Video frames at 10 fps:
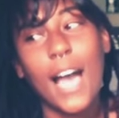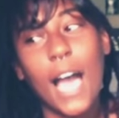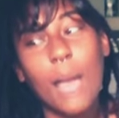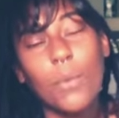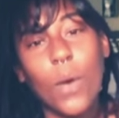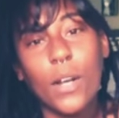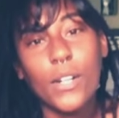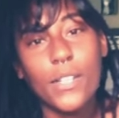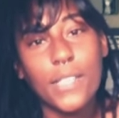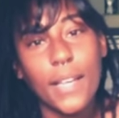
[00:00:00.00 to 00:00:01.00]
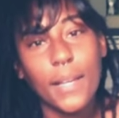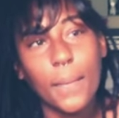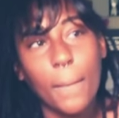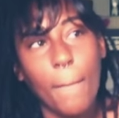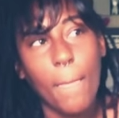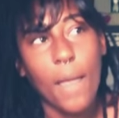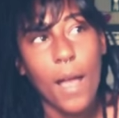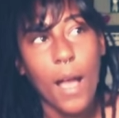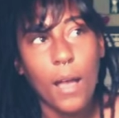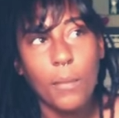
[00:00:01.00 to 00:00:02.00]
I'm a water sign,
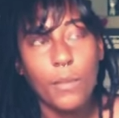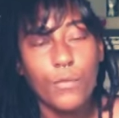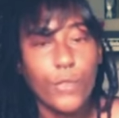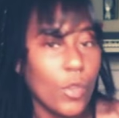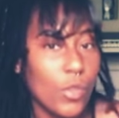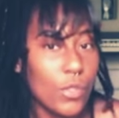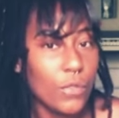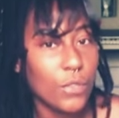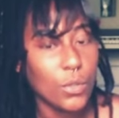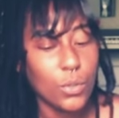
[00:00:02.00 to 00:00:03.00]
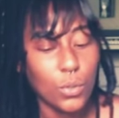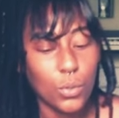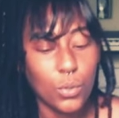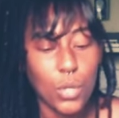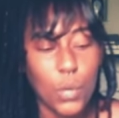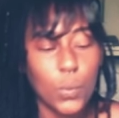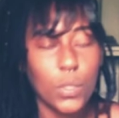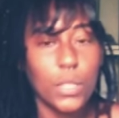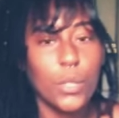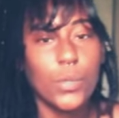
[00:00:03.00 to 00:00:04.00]
and for those of you who don't
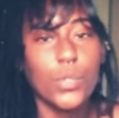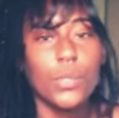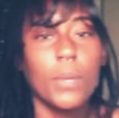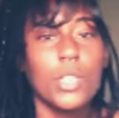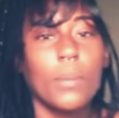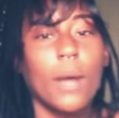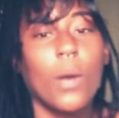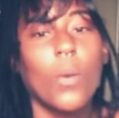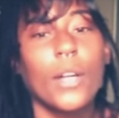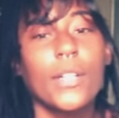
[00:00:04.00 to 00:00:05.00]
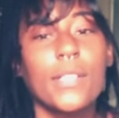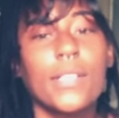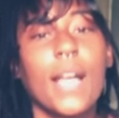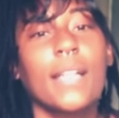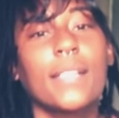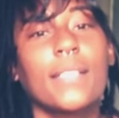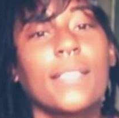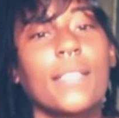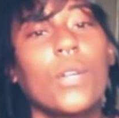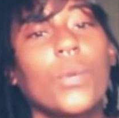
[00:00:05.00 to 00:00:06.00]
really know too much about water
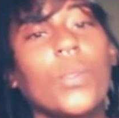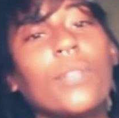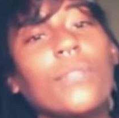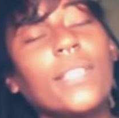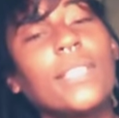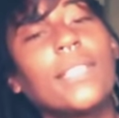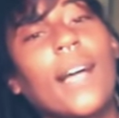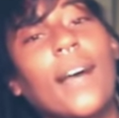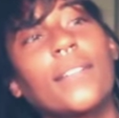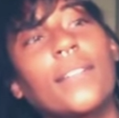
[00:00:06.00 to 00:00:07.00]
signs, we feel a lot.